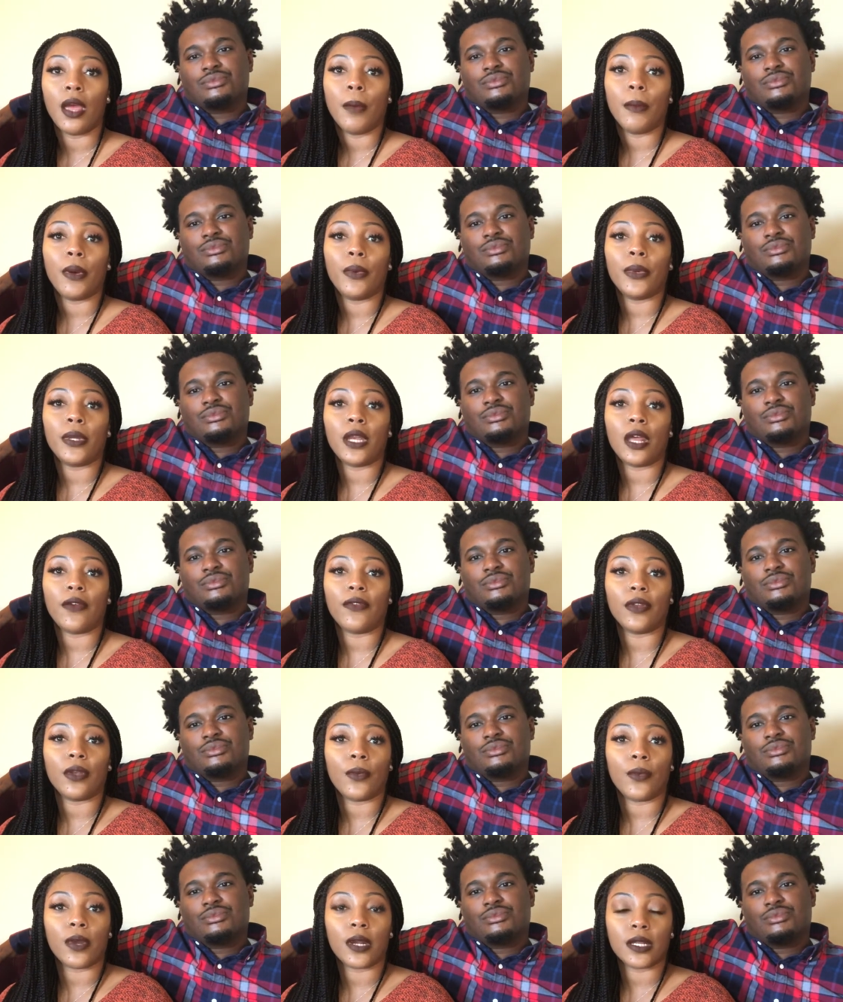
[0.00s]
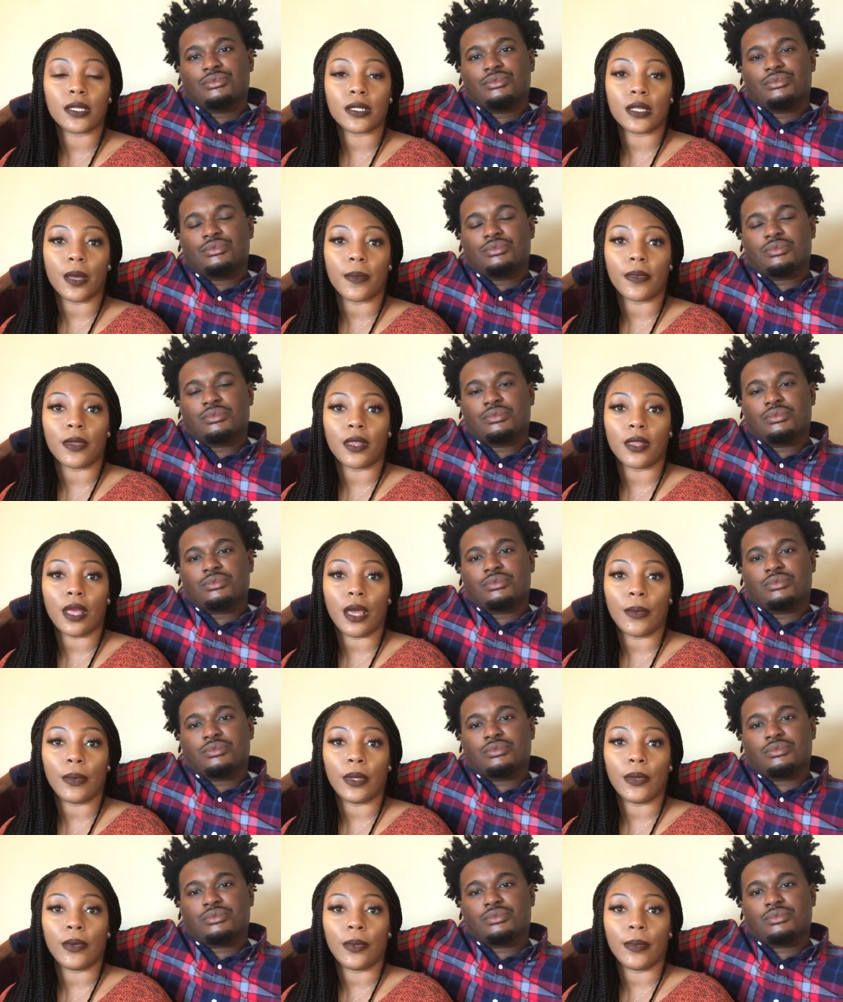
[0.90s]
Speaker 1: But we definitely wanted something that
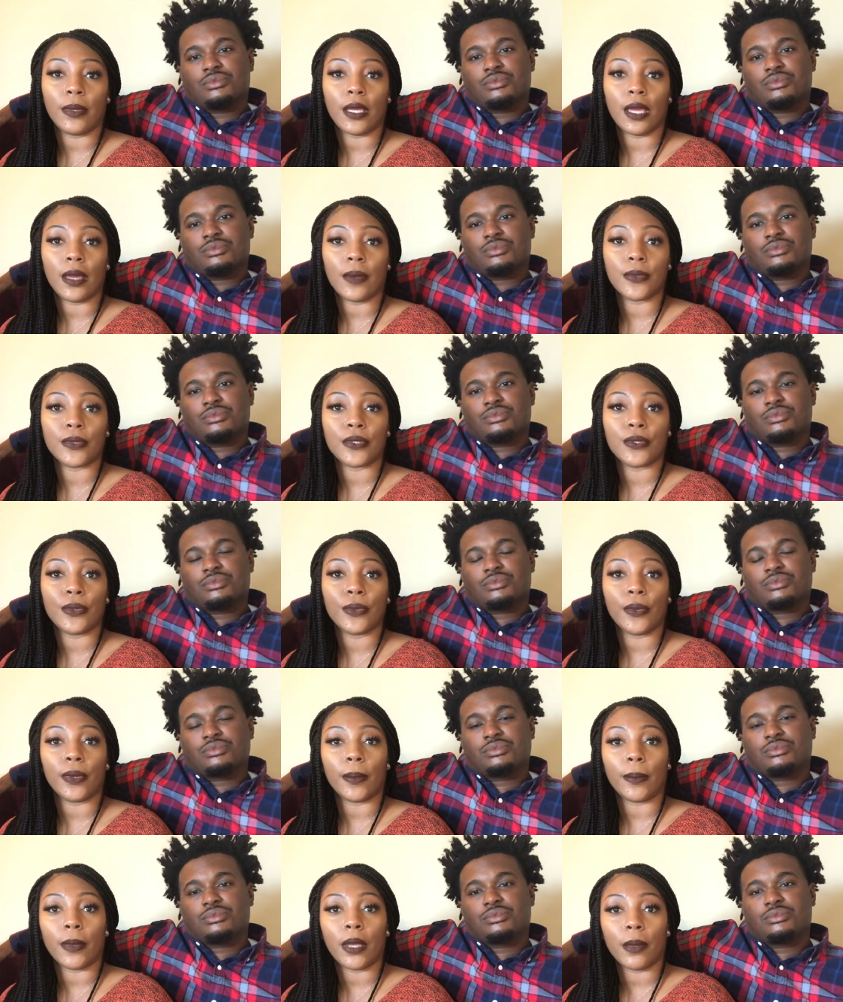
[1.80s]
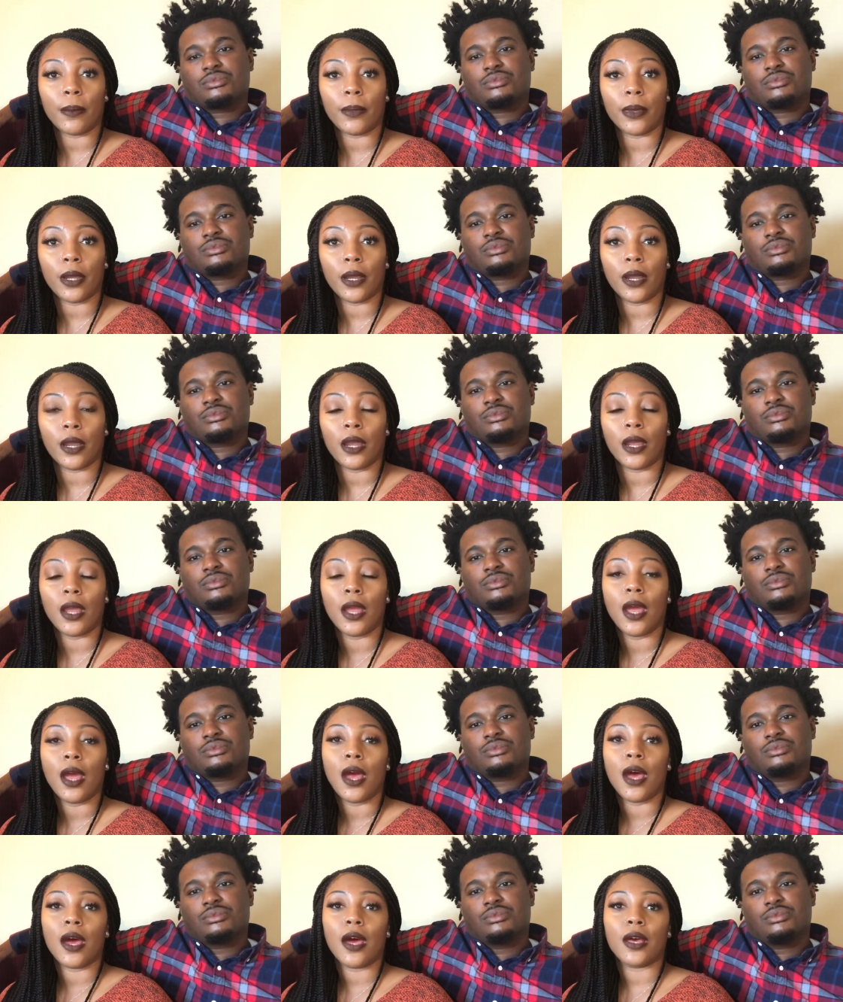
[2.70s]
we would be able to remember,
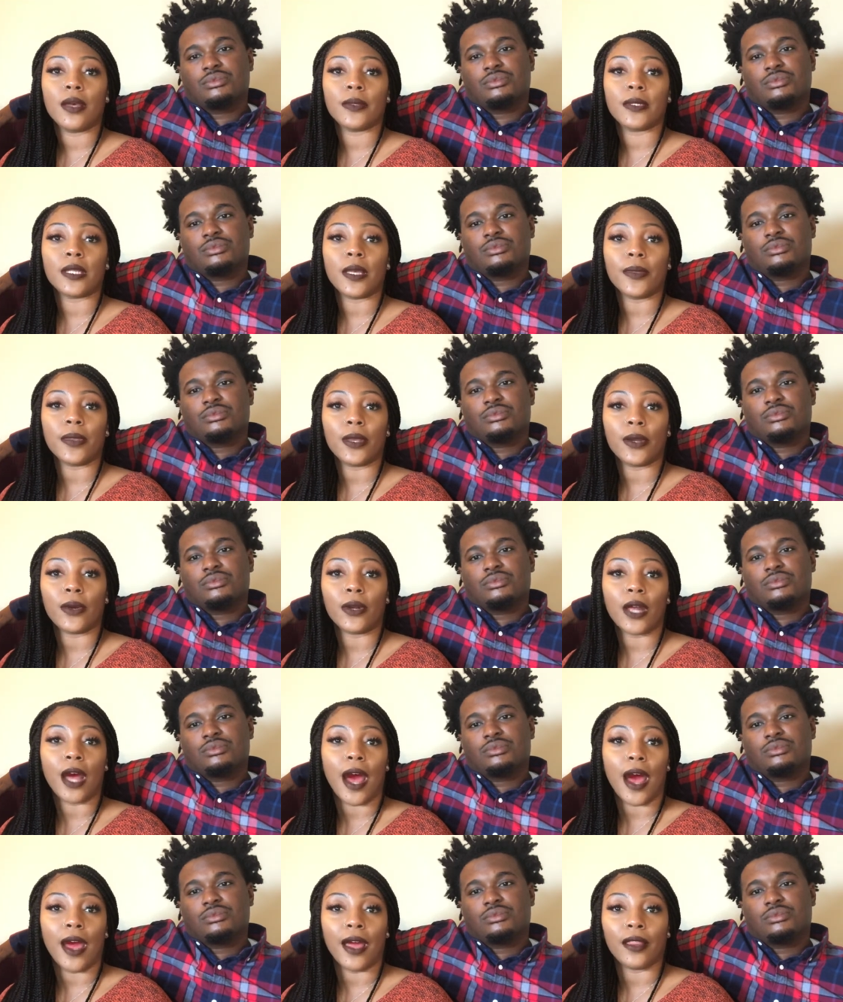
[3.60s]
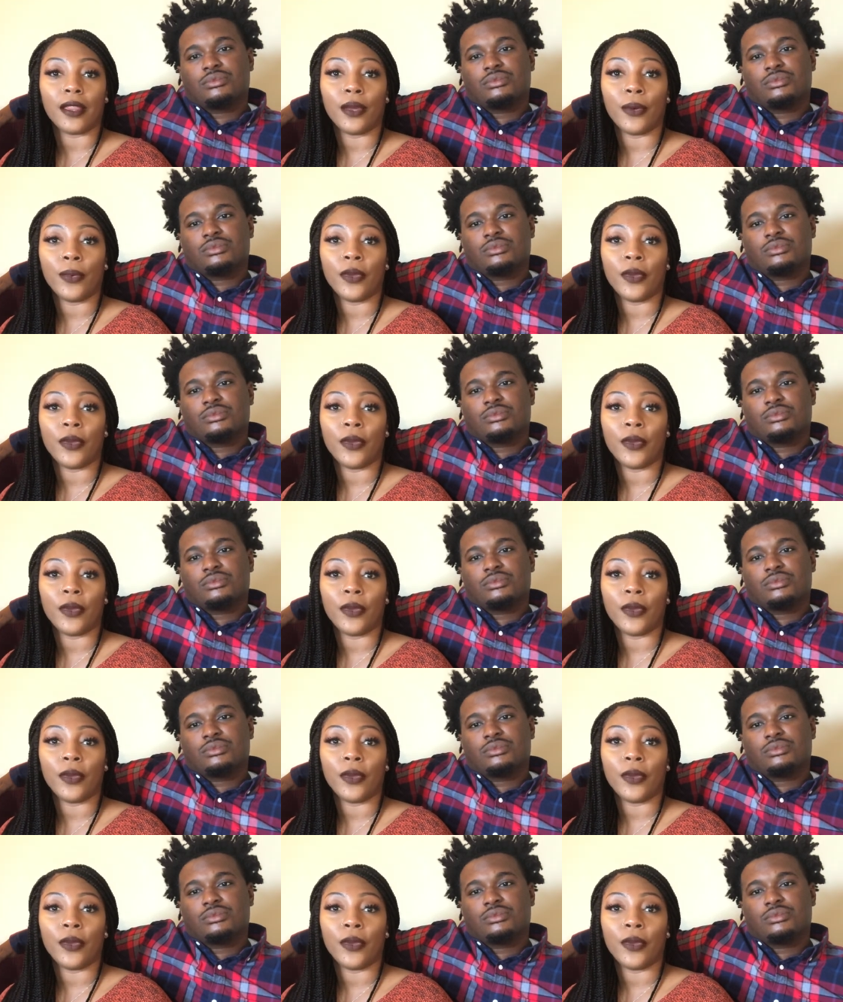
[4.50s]
um, something on the island.